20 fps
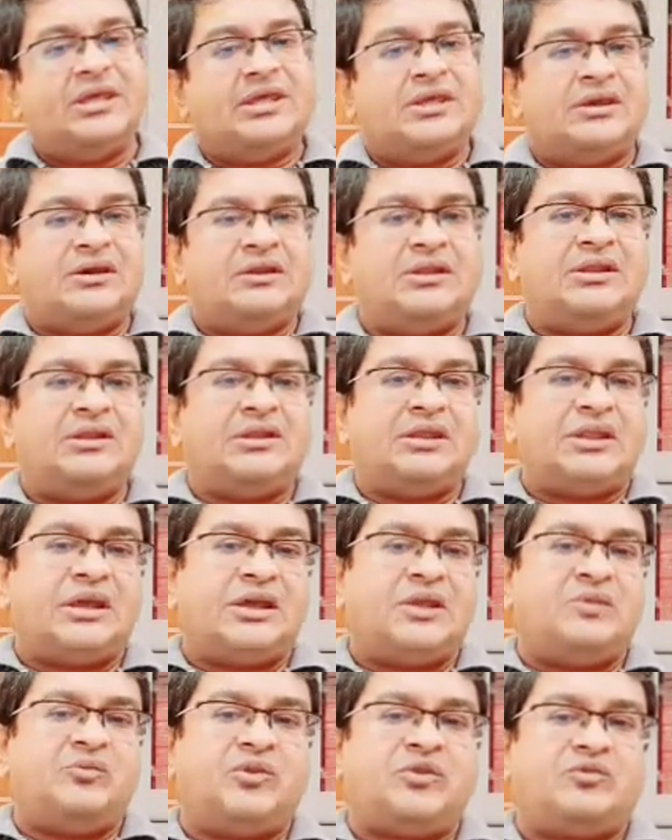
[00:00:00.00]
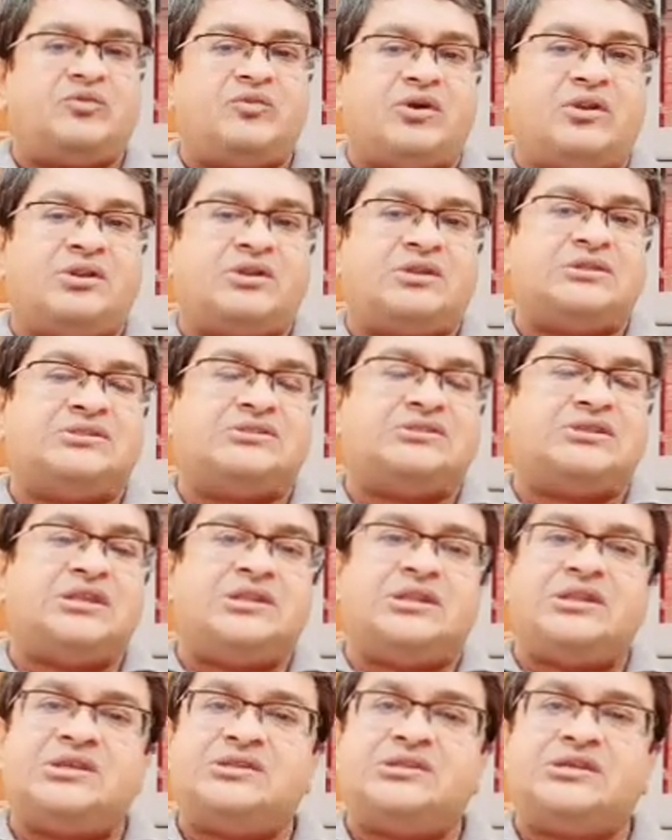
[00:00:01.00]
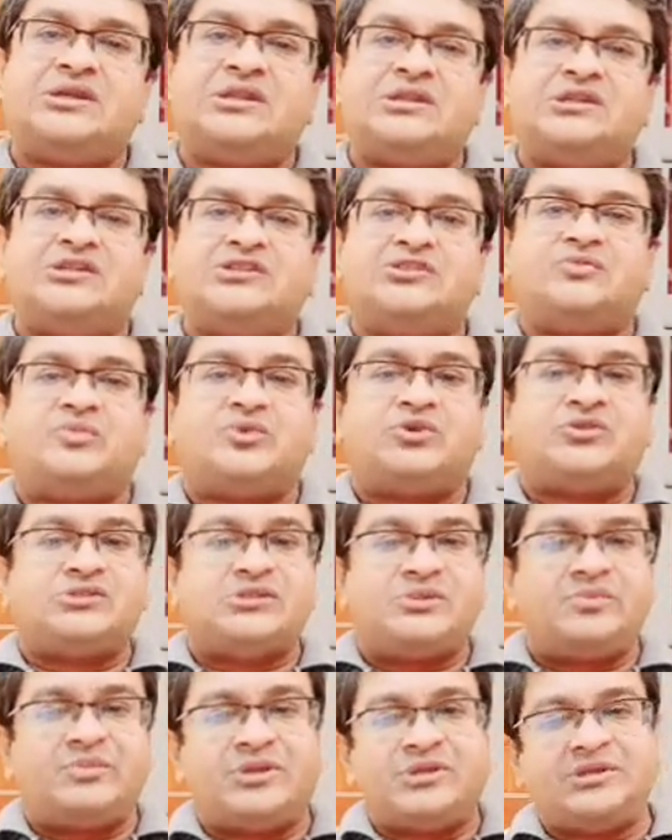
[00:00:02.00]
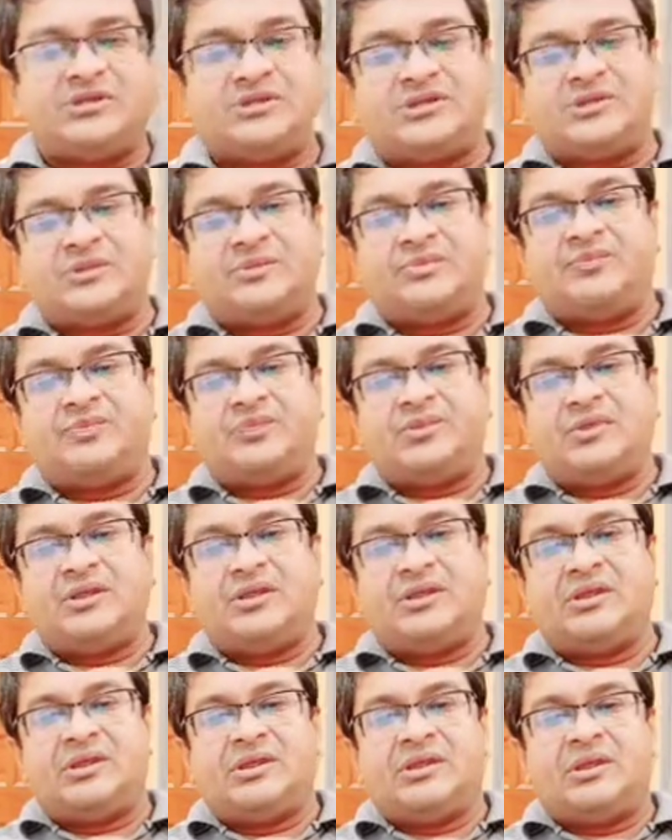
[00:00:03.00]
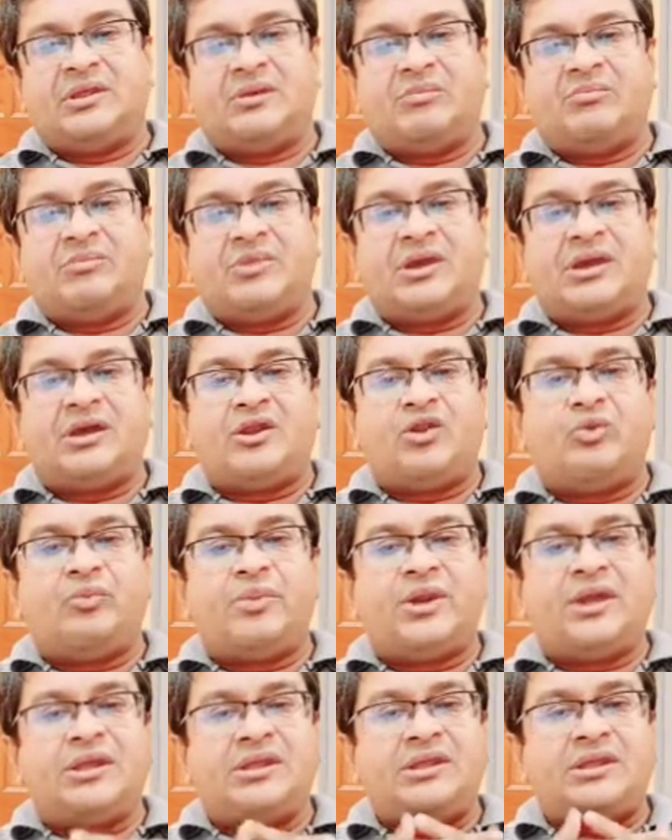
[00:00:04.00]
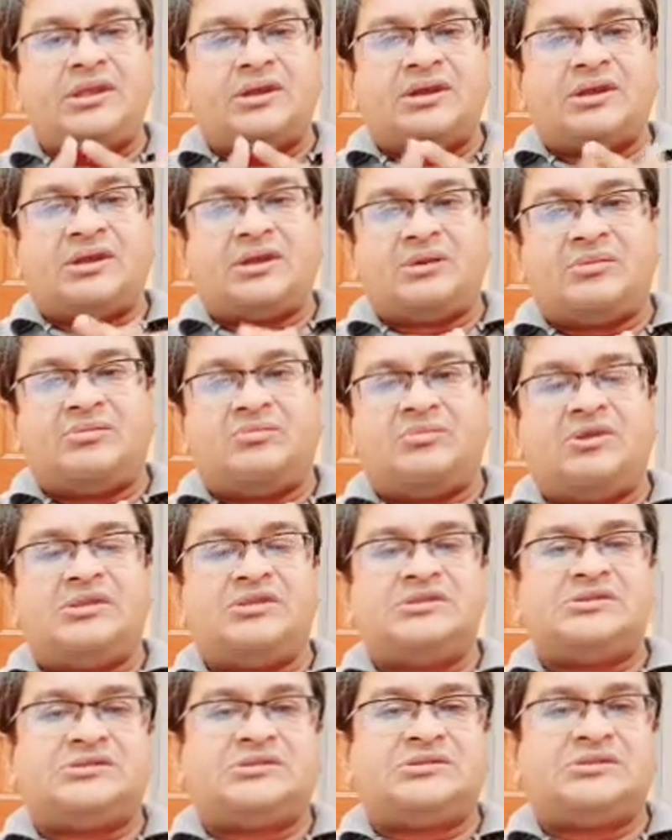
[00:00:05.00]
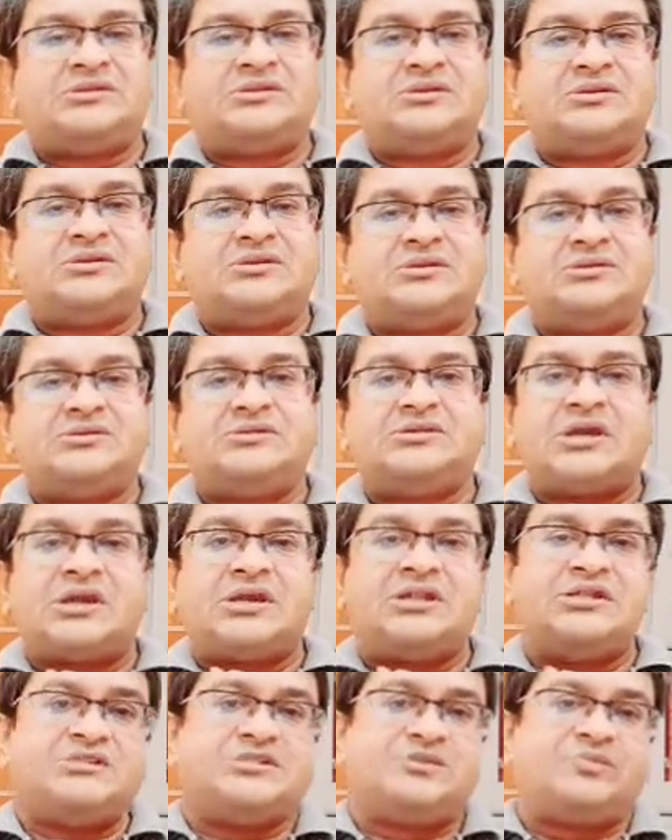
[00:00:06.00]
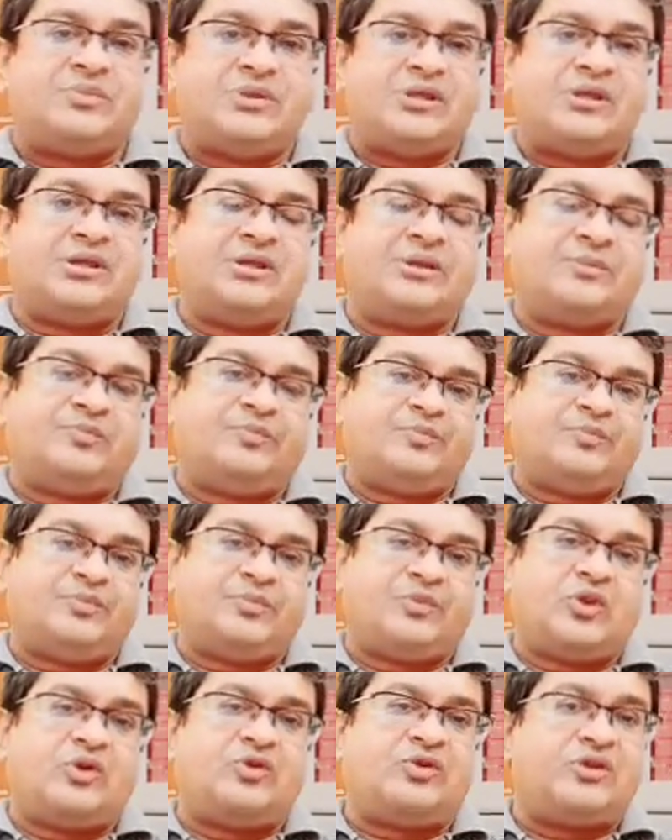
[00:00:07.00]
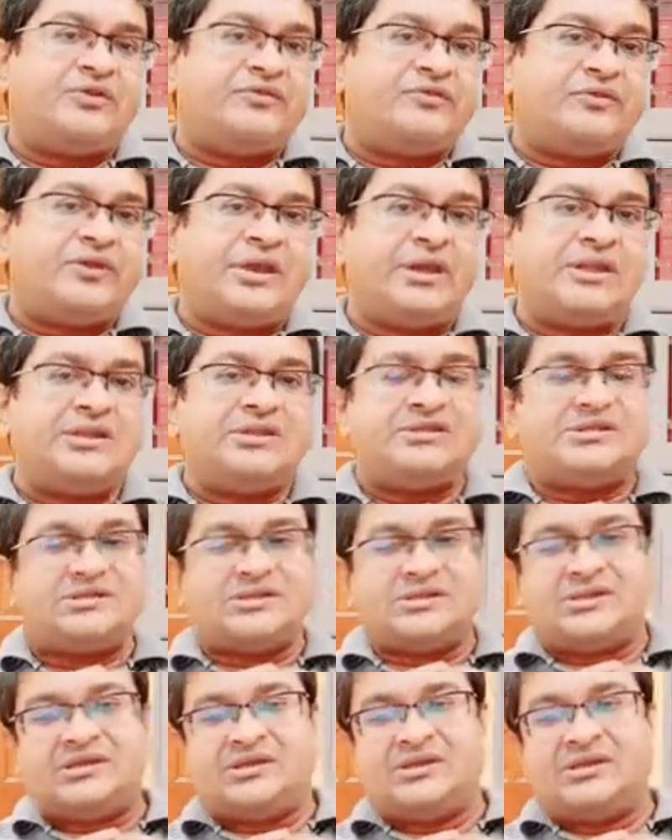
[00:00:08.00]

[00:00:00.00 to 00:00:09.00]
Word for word: Here, in line with Walton's initial irresponsibility, megalomania meets child's play or triviality.